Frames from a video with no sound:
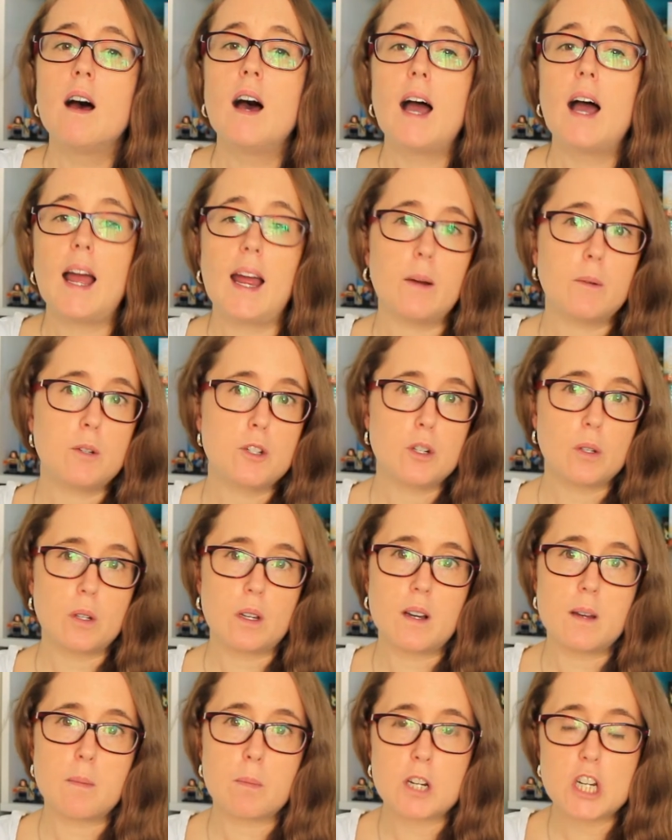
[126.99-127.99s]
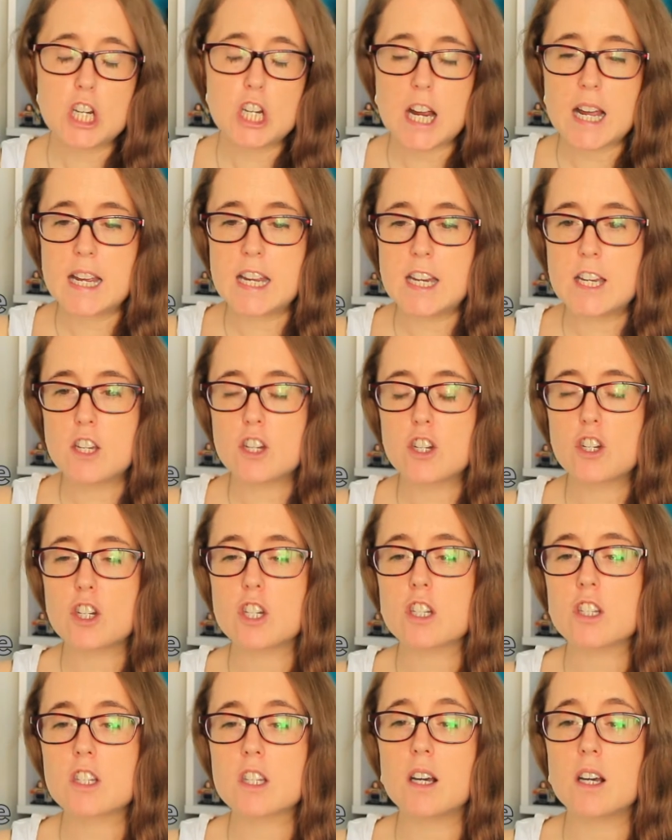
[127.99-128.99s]
How has your library
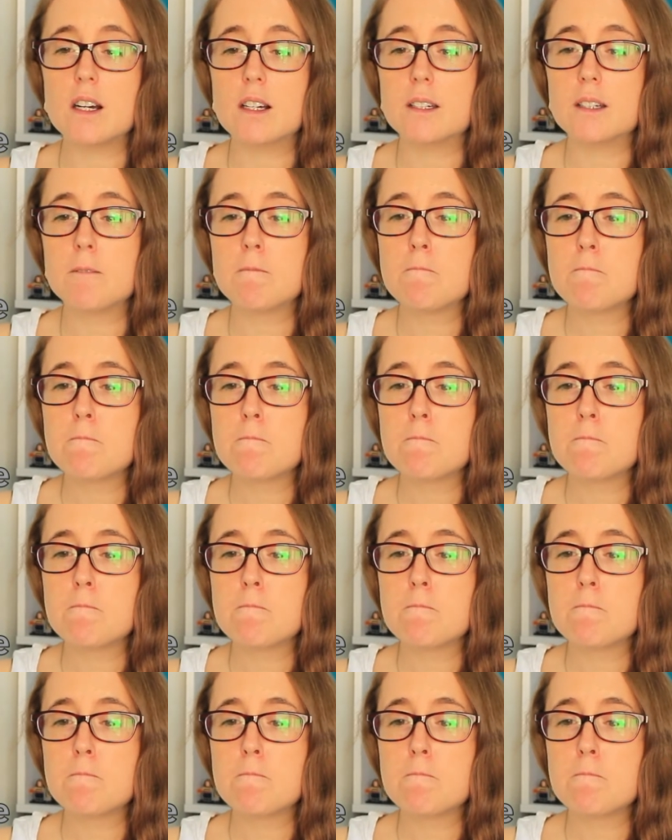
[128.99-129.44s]
changed? So